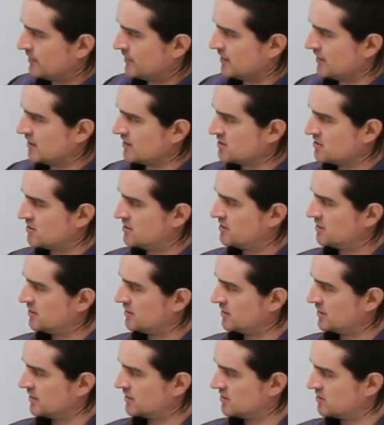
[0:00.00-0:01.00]
that's
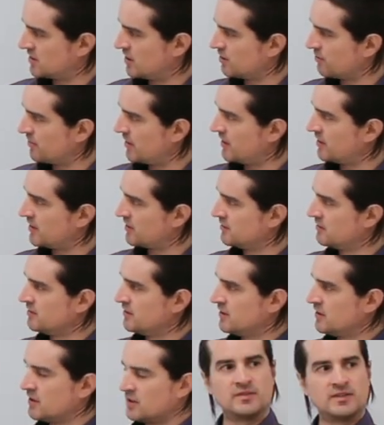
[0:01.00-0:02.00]
accelerated
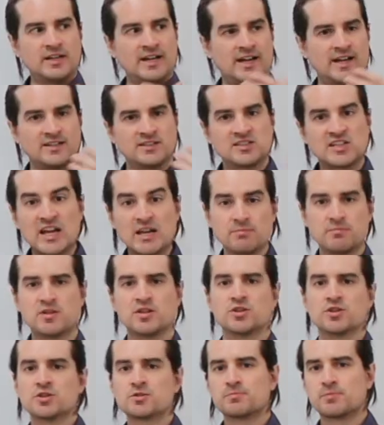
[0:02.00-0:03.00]
at 10
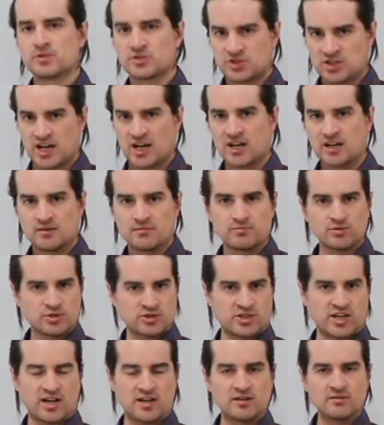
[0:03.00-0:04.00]
meters per second per
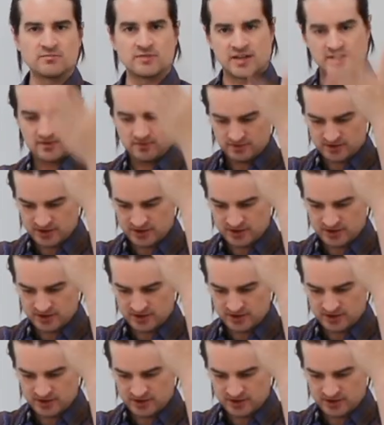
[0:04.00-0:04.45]
second, right?